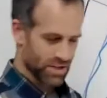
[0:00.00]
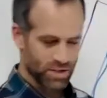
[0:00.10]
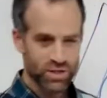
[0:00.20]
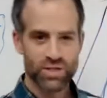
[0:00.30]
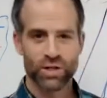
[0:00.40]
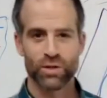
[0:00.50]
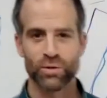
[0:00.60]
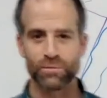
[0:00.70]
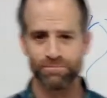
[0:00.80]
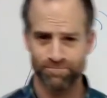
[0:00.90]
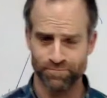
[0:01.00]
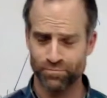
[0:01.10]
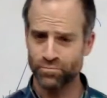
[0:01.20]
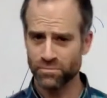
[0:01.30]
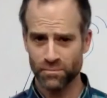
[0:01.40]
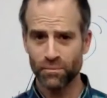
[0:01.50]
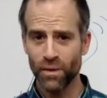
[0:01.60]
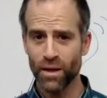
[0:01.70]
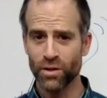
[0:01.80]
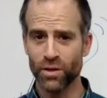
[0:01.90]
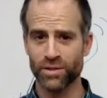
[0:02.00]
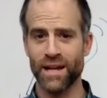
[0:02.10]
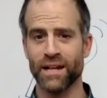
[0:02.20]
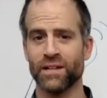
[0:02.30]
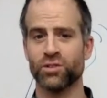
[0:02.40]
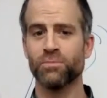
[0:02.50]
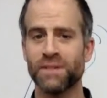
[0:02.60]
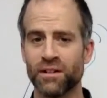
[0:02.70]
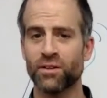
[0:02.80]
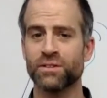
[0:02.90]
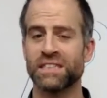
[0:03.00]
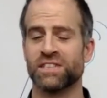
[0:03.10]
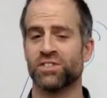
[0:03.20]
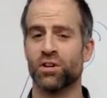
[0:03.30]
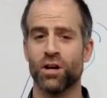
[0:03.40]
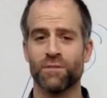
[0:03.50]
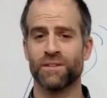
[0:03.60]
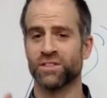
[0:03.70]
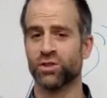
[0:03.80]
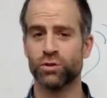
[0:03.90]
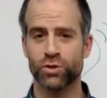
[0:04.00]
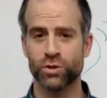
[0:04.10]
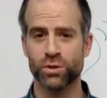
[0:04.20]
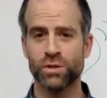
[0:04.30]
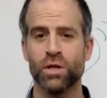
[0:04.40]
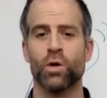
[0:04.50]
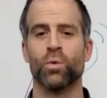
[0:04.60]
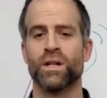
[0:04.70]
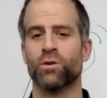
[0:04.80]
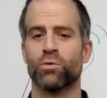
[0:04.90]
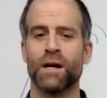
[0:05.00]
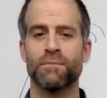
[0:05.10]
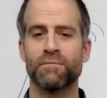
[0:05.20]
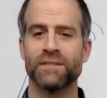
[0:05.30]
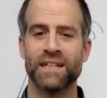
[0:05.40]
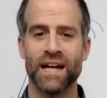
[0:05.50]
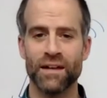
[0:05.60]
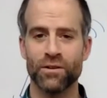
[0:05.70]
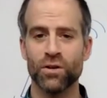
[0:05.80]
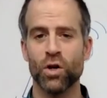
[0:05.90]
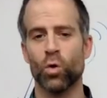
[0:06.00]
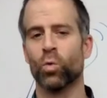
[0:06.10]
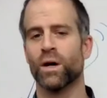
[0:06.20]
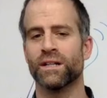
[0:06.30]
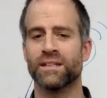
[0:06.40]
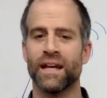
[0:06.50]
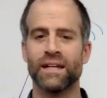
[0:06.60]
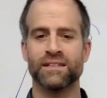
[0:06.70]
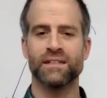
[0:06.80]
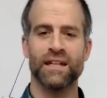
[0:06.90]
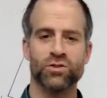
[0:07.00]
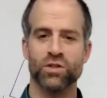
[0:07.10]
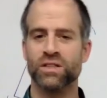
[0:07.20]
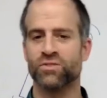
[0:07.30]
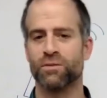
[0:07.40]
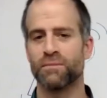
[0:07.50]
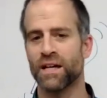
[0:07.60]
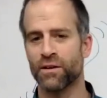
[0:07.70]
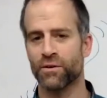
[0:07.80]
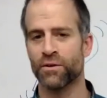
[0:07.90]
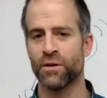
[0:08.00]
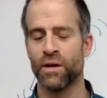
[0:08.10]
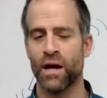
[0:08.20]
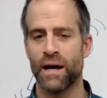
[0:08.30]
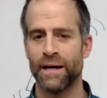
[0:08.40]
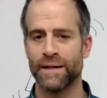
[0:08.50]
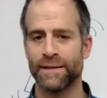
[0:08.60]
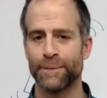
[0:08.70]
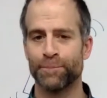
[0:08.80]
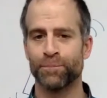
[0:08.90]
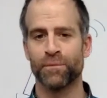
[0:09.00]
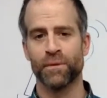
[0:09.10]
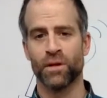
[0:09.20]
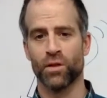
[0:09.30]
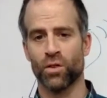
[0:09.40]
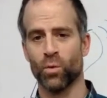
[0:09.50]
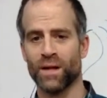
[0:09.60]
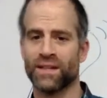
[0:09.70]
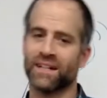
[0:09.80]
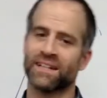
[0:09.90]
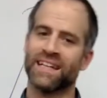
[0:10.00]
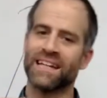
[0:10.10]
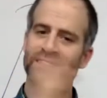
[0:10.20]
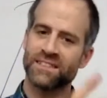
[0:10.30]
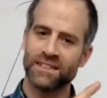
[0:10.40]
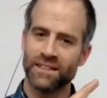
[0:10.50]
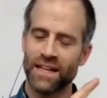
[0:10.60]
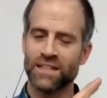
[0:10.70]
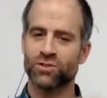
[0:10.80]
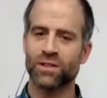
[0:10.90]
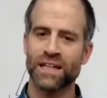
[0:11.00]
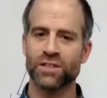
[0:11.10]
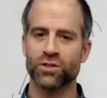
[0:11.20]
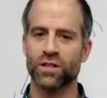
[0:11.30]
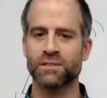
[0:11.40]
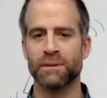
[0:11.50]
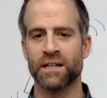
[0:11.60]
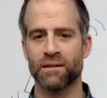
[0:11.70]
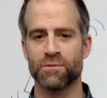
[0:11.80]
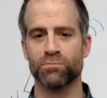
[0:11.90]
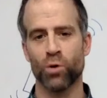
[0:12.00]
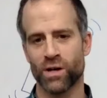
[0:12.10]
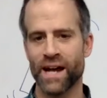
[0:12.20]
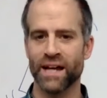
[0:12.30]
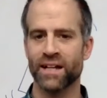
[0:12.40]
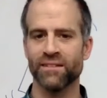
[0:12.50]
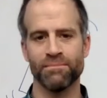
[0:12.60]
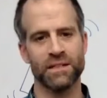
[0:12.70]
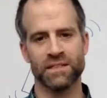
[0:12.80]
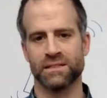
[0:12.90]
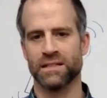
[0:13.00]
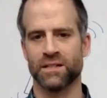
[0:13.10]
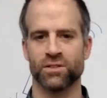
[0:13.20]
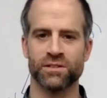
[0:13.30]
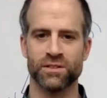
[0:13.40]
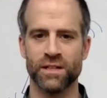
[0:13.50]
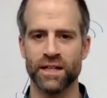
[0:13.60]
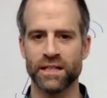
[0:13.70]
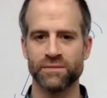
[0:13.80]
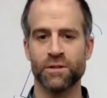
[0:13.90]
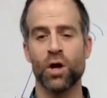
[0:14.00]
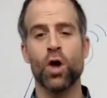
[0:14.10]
So you're taking two materials that start off as neutral. When you rub them together, one takes electrons from the other. The one that gets the extra electrons becomes more negative because electrons are negative.